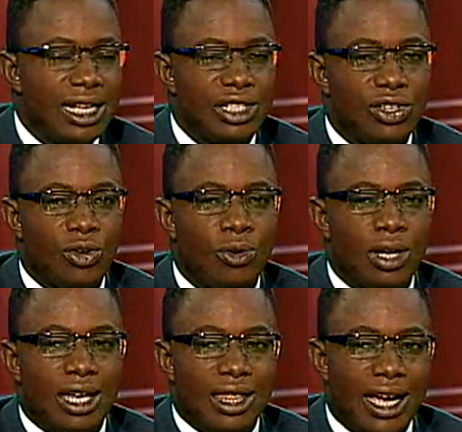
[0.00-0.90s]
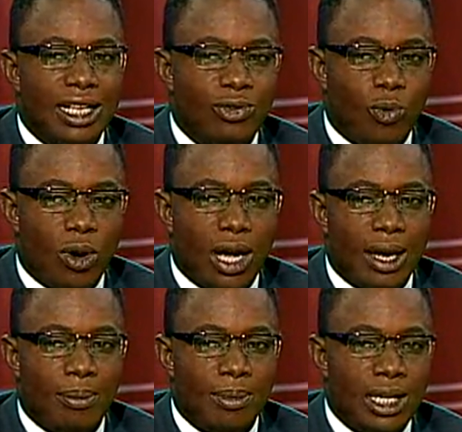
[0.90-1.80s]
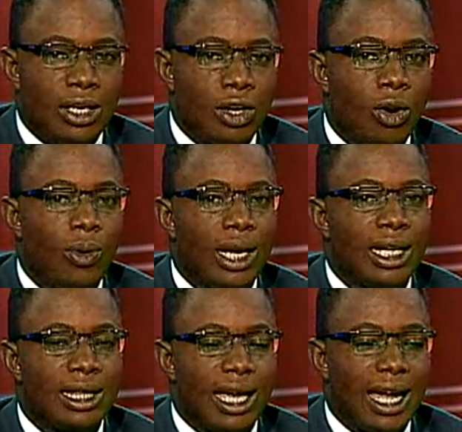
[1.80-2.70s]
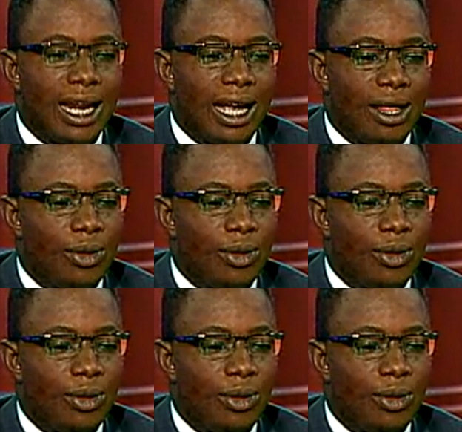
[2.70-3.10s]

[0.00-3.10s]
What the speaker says: And so that's why me knowing that